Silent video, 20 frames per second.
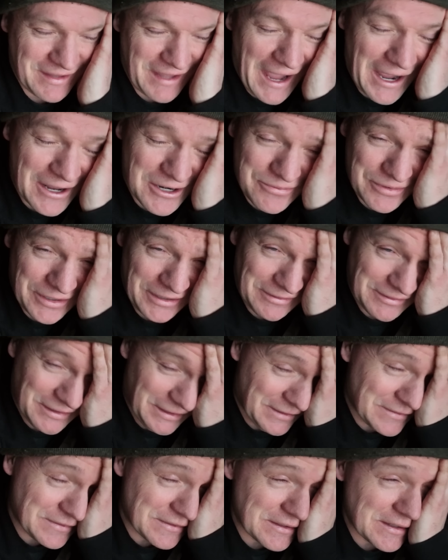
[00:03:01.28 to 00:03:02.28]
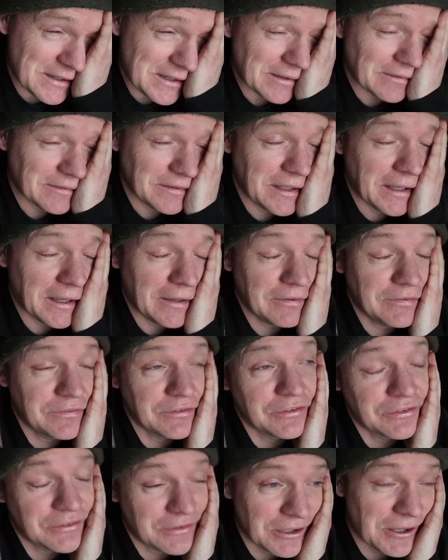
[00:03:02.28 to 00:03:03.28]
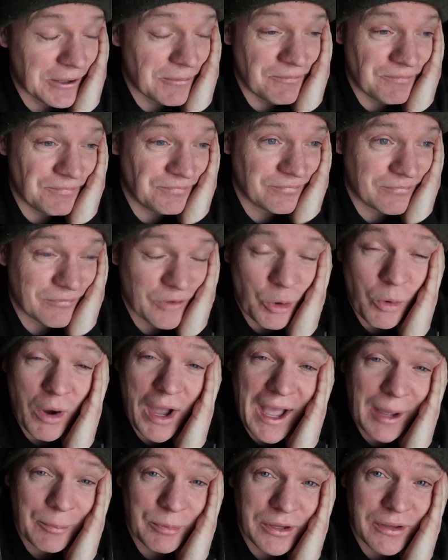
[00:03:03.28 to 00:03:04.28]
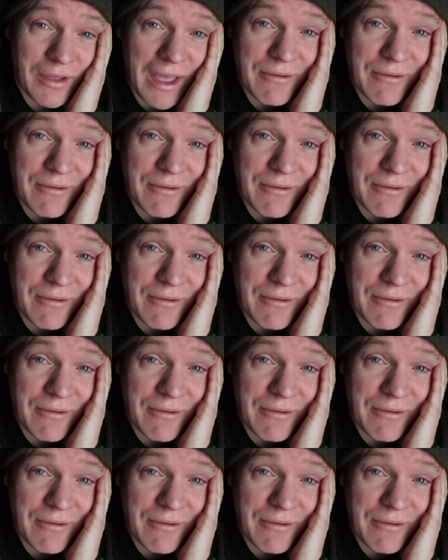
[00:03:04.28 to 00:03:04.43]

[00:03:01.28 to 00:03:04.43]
out of it, and yeah, just quite happy.